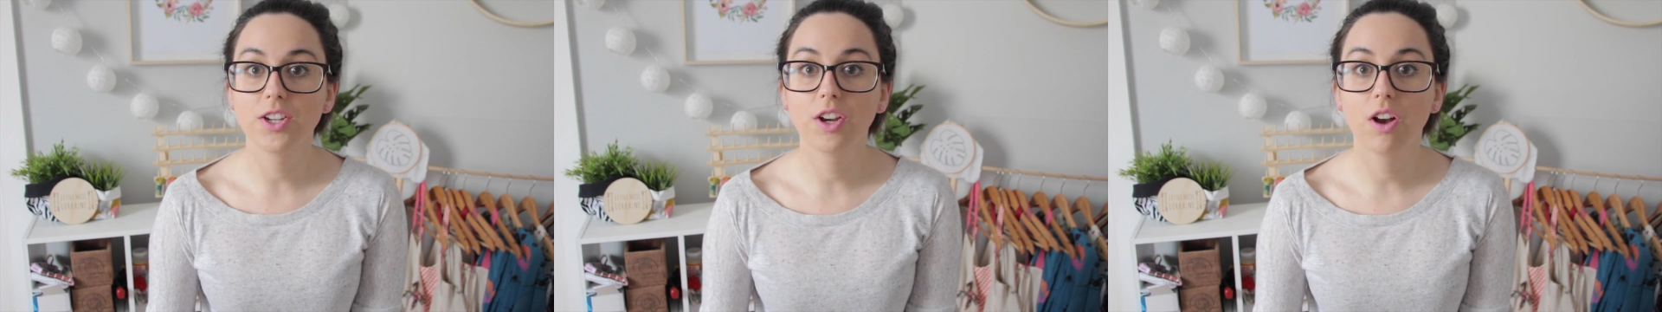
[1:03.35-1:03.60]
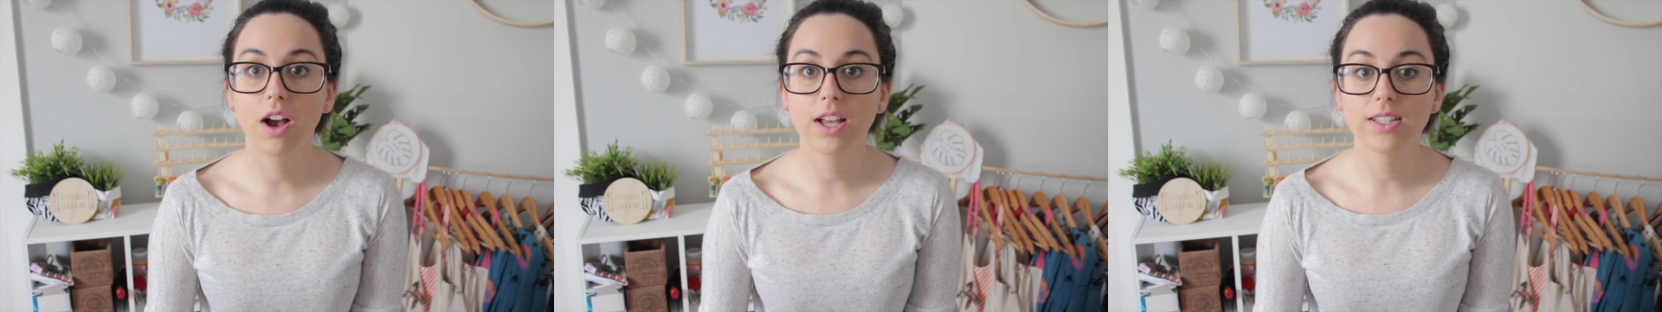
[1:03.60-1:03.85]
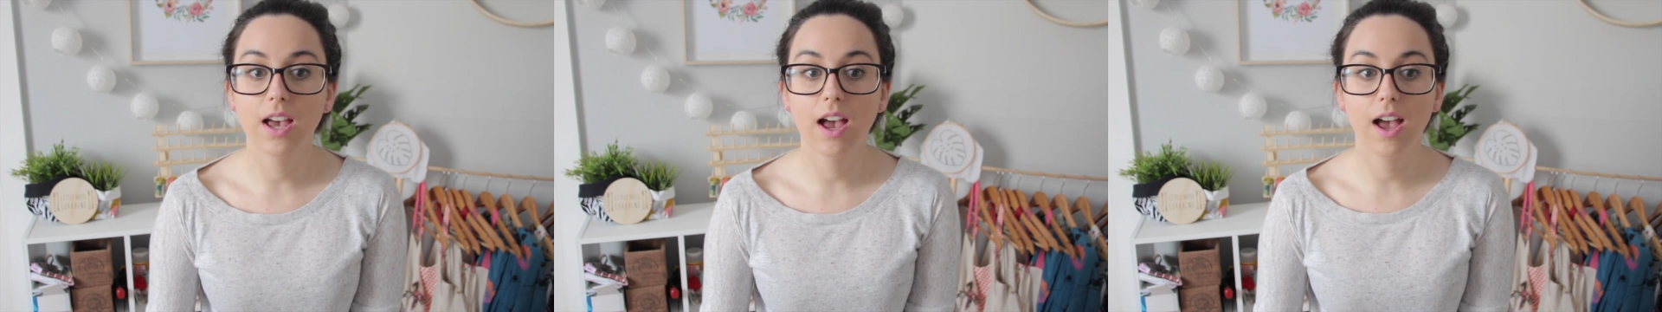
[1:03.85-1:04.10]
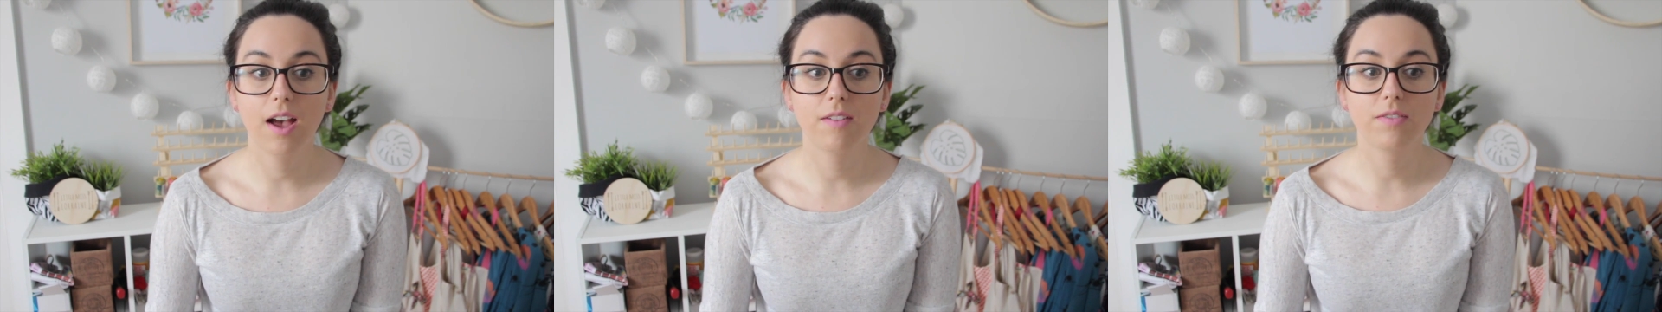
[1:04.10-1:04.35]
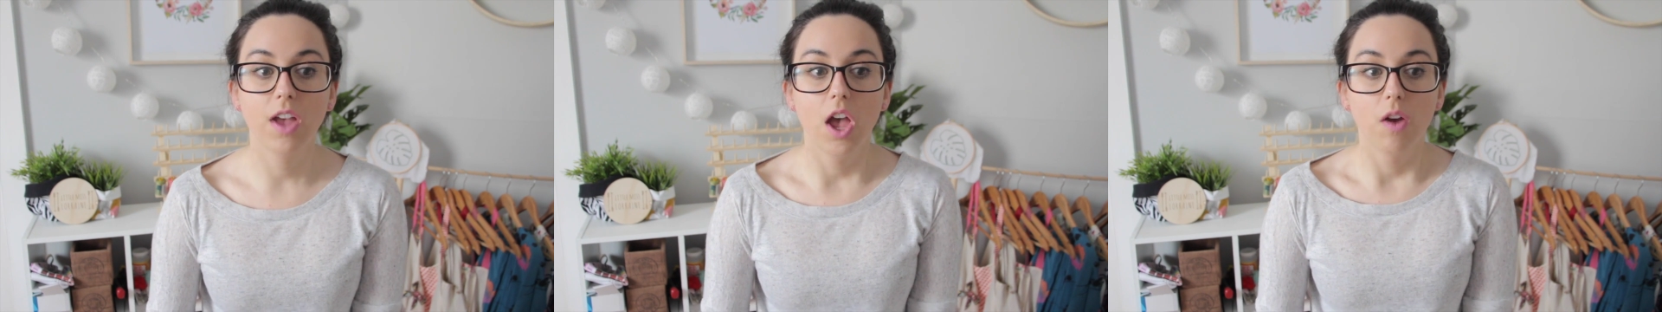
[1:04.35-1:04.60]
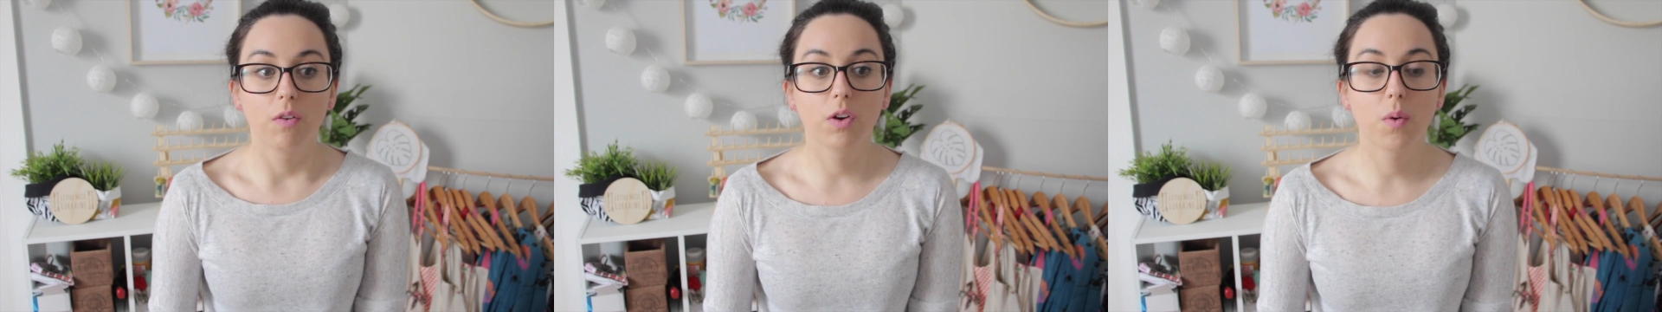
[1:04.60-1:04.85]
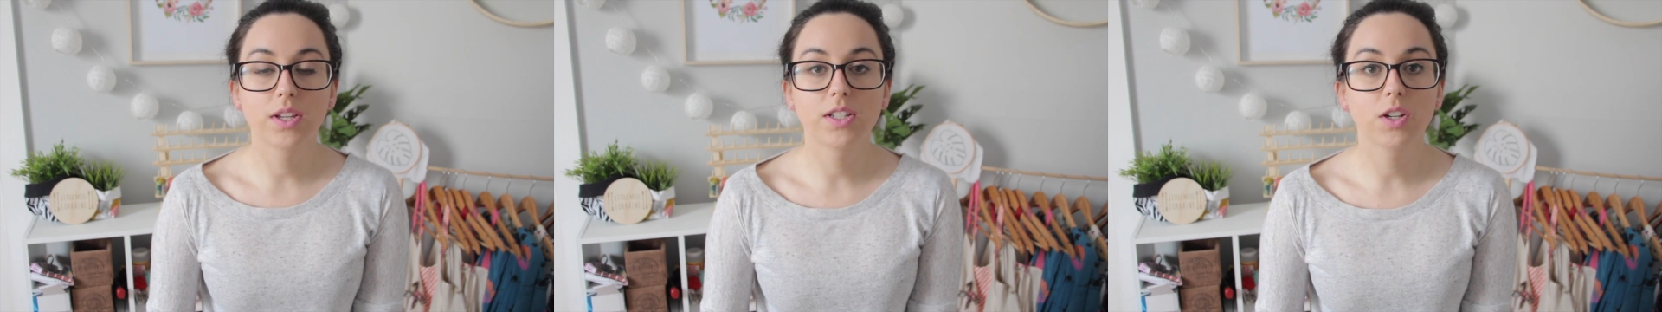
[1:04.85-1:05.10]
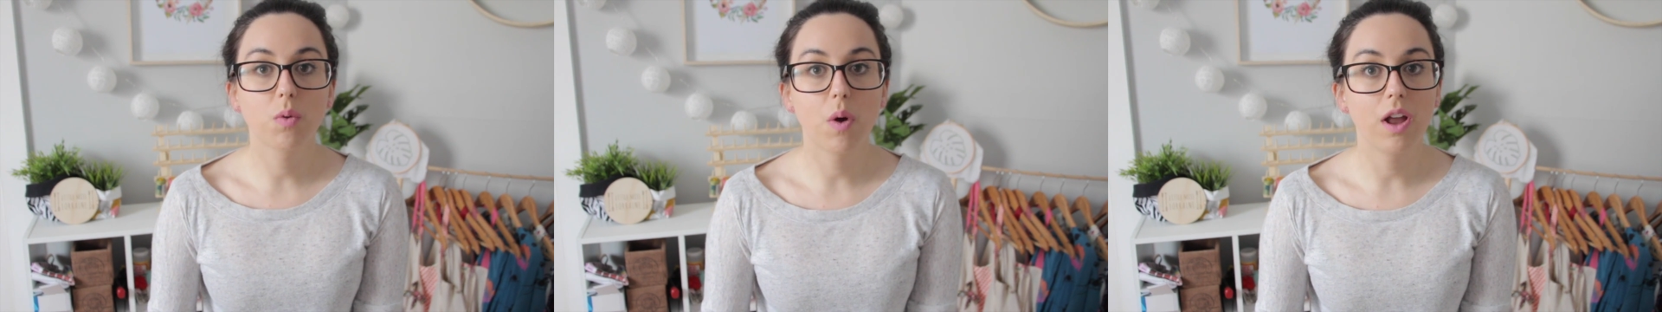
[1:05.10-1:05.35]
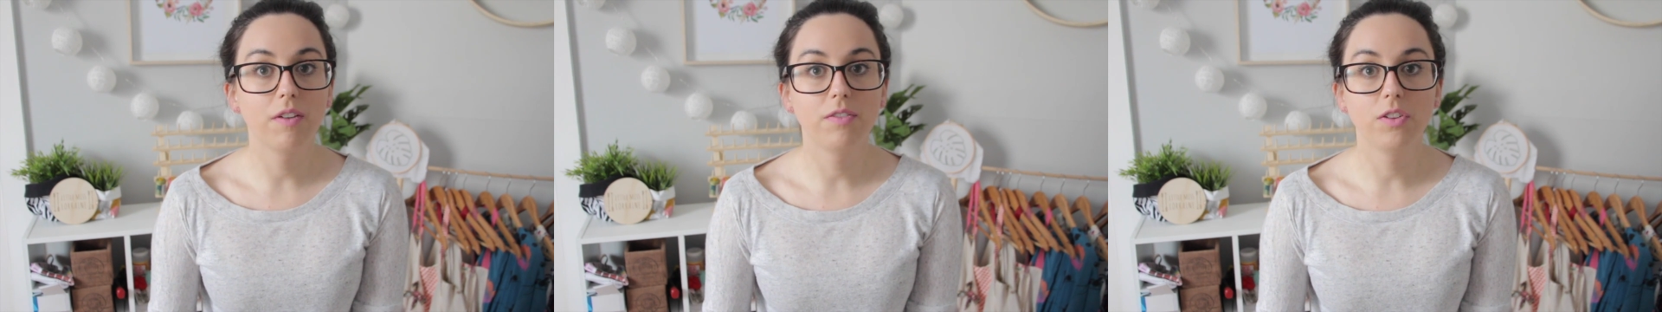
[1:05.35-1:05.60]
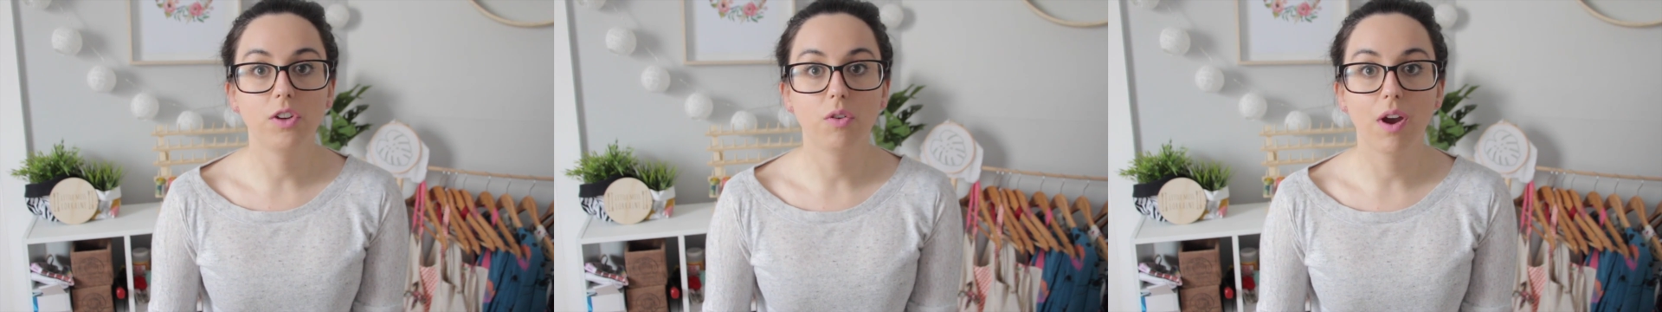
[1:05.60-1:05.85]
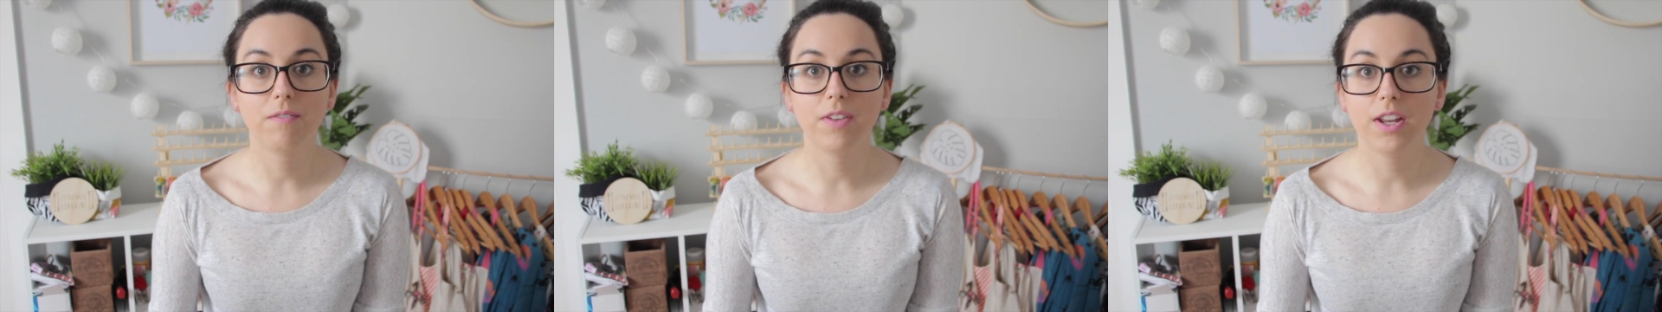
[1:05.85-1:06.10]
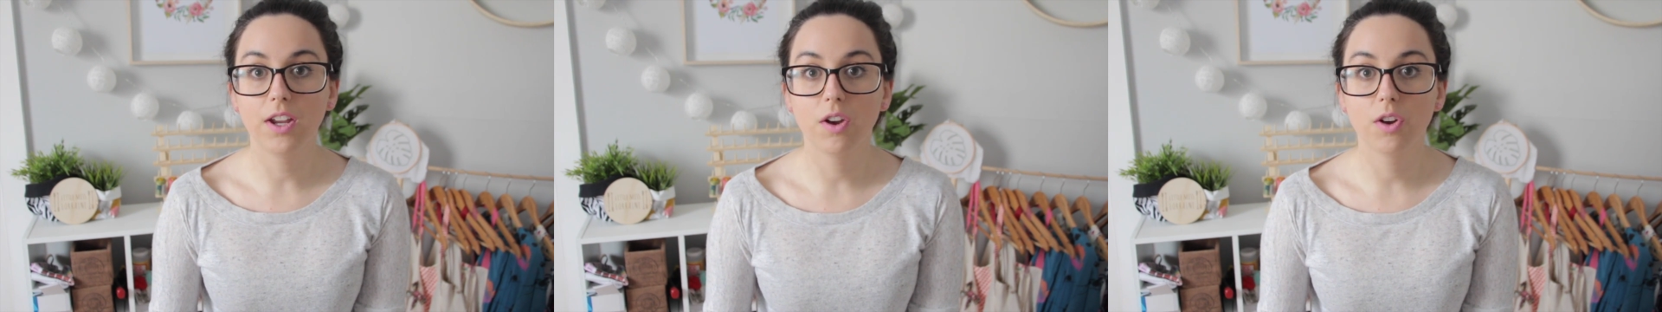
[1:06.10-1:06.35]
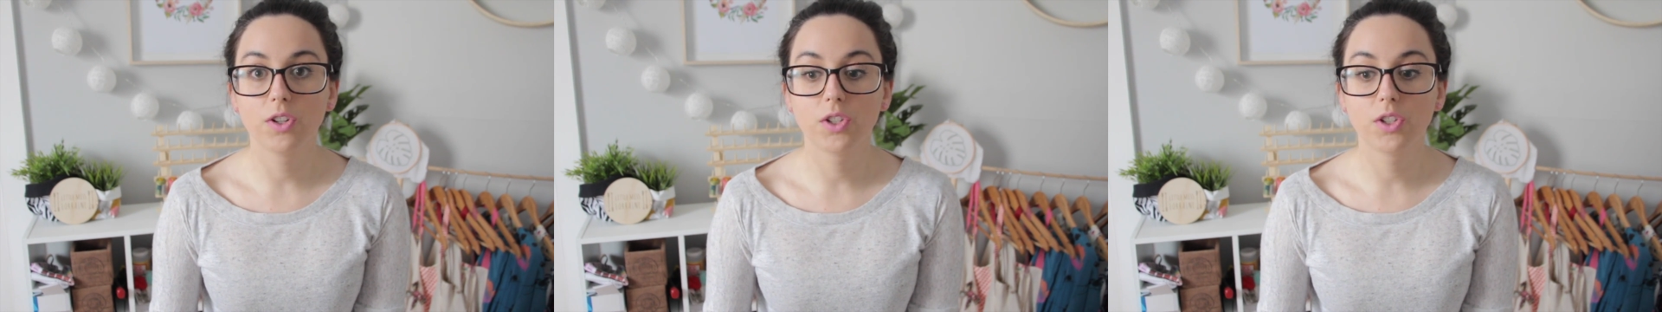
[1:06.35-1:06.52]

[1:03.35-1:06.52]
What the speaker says: You guys have requested quite a few great videos,